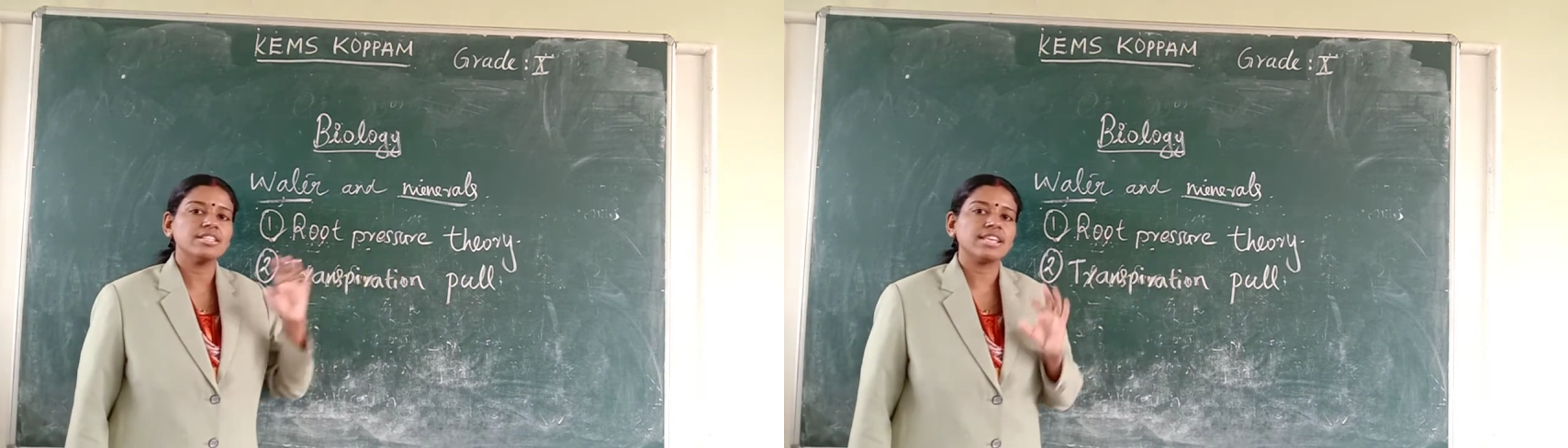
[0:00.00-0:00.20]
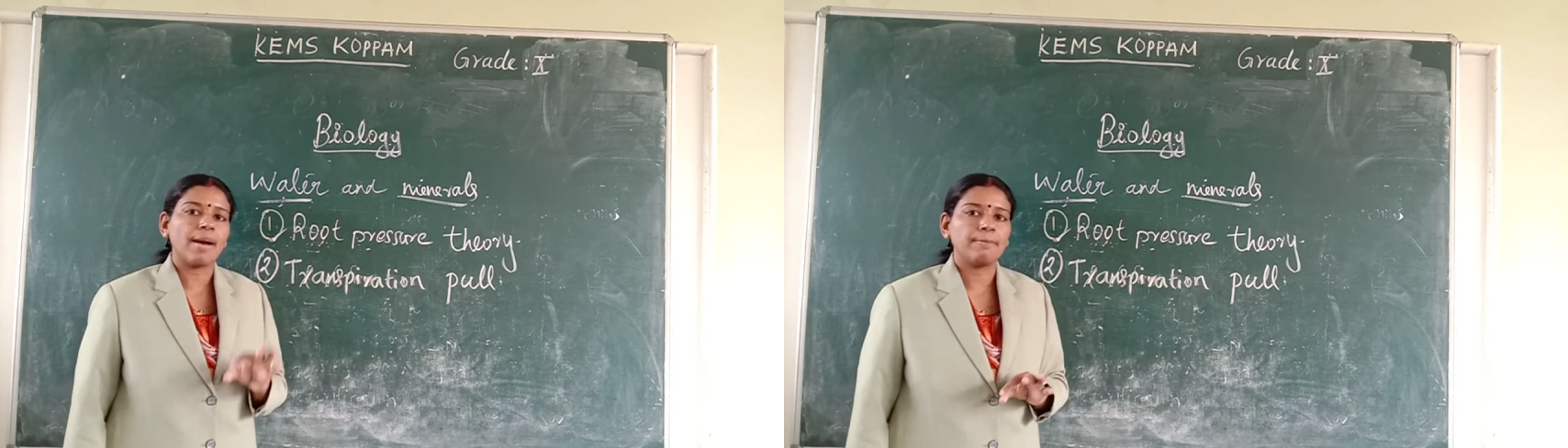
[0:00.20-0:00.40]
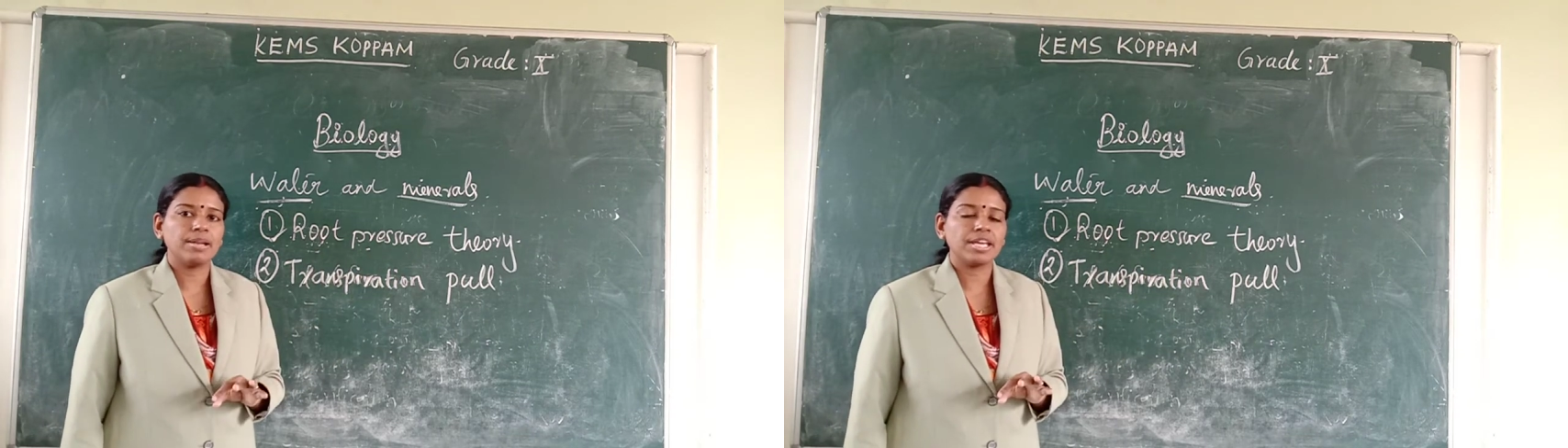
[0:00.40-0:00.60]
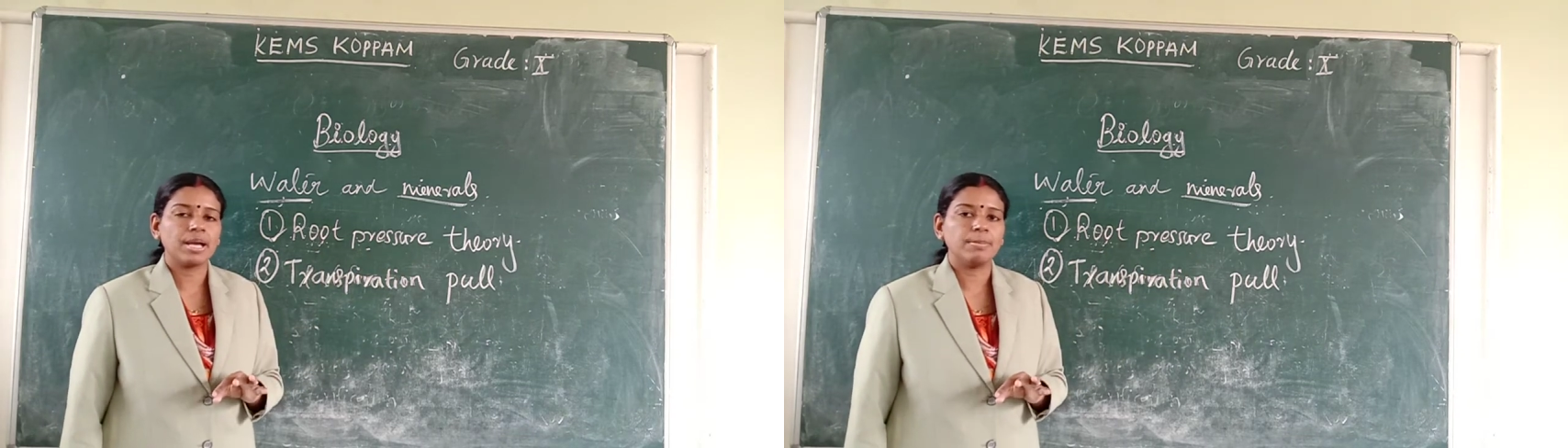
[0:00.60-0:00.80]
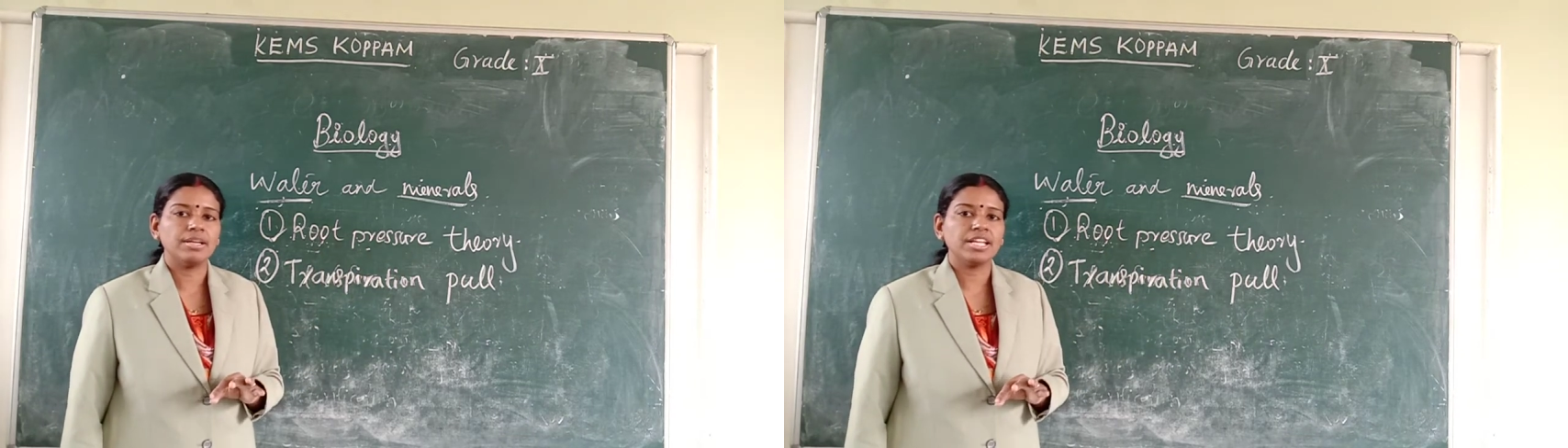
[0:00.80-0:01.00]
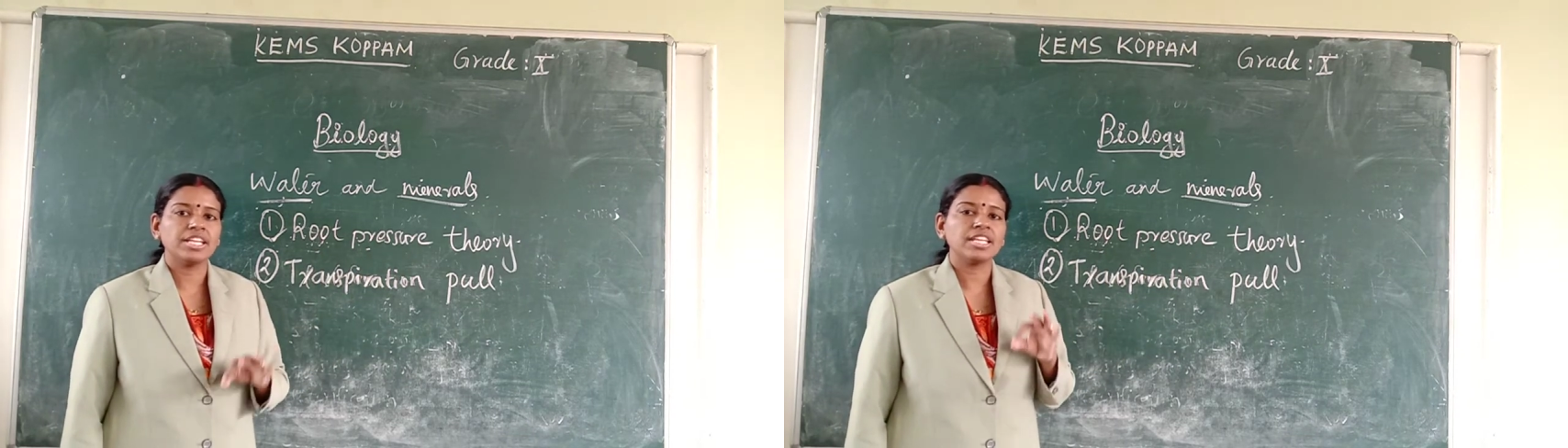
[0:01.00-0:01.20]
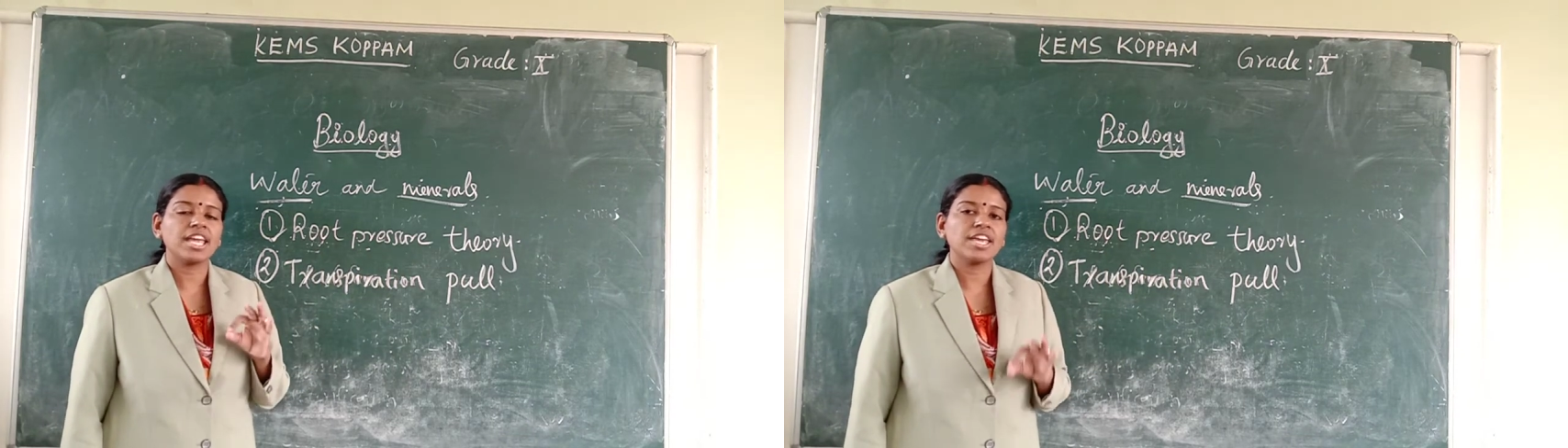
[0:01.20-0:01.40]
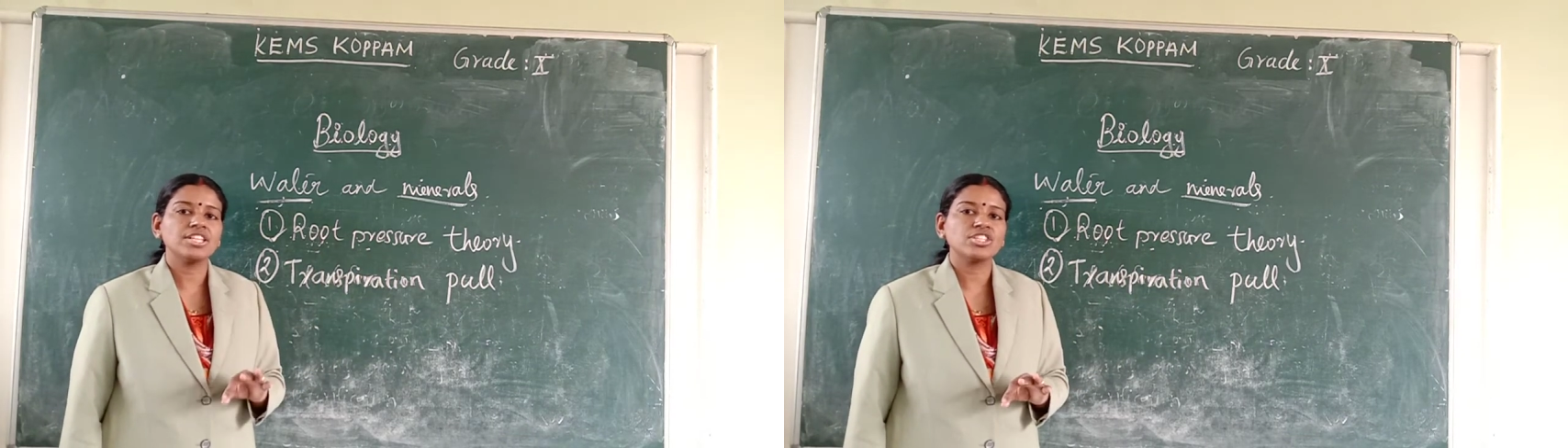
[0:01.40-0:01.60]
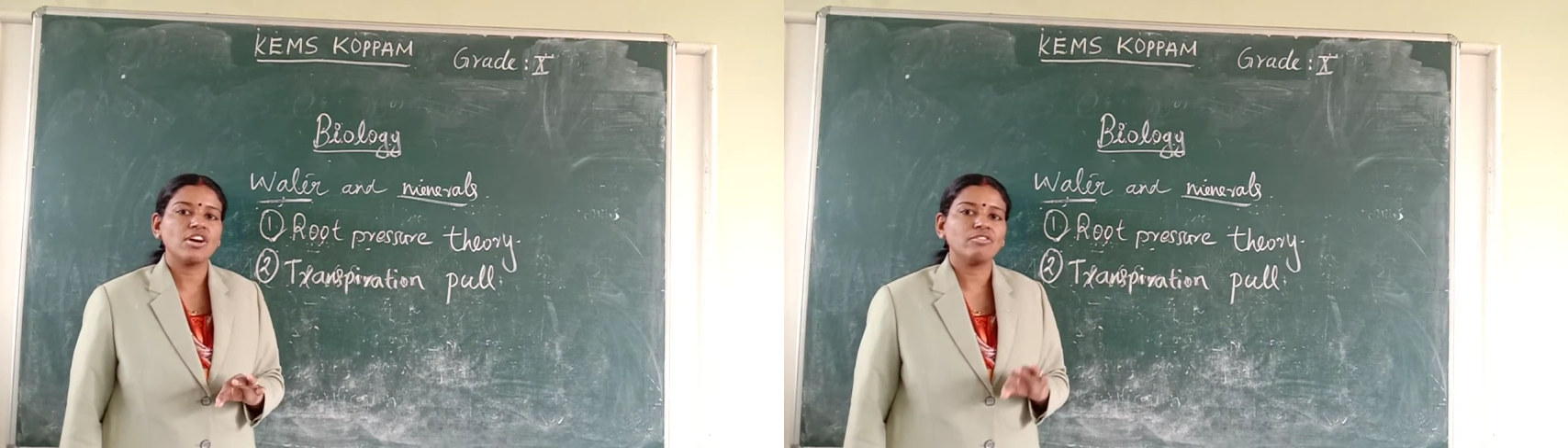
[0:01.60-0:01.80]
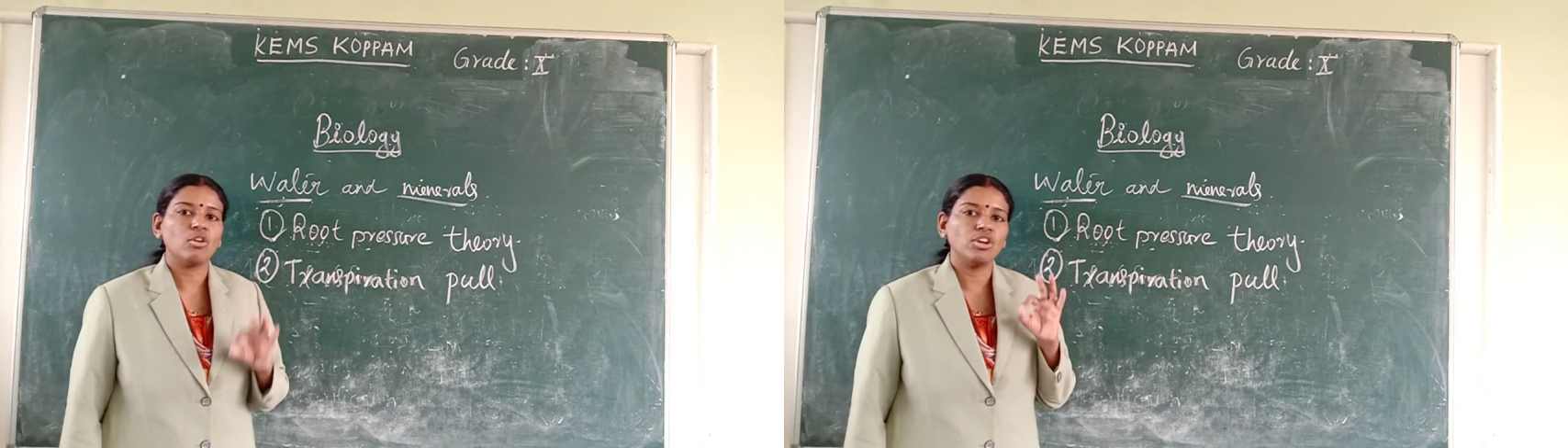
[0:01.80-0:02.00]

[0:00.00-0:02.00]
is applicable in case of